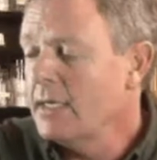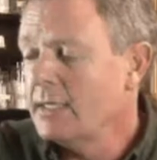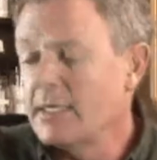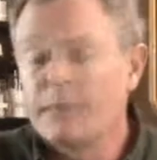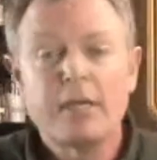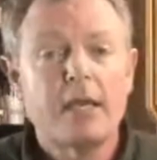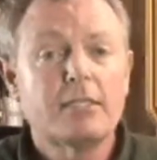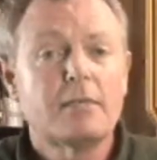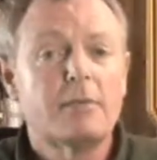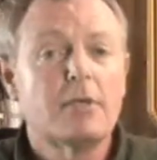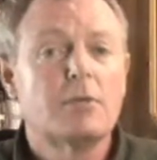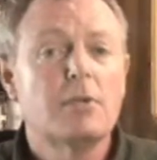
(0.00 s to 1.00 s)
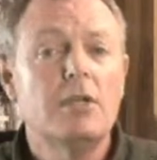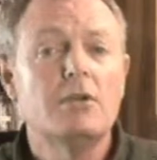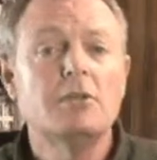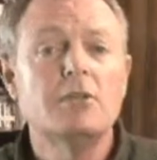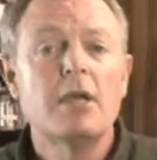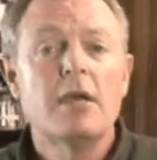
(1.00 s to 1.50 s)
Some customers will
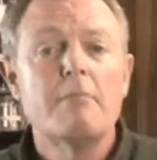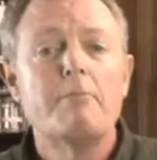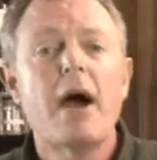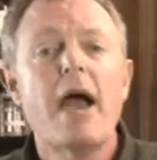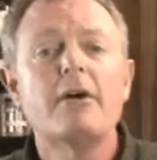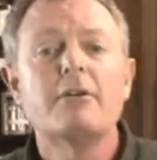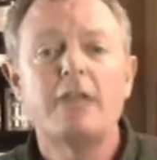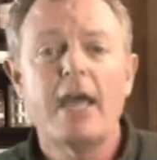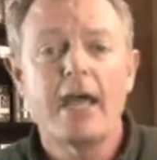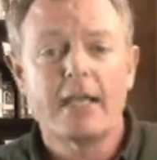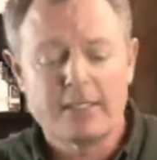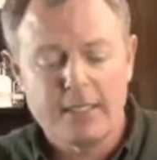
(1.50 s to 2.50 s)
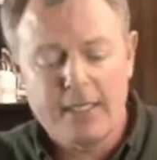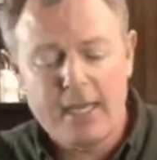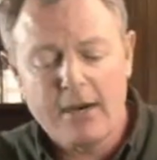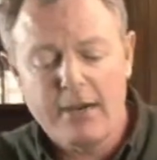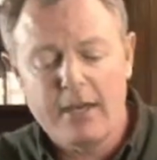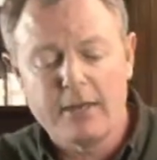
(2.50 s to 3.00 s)
use Biodac as a
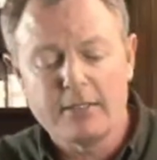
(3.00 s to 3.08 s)
carrier.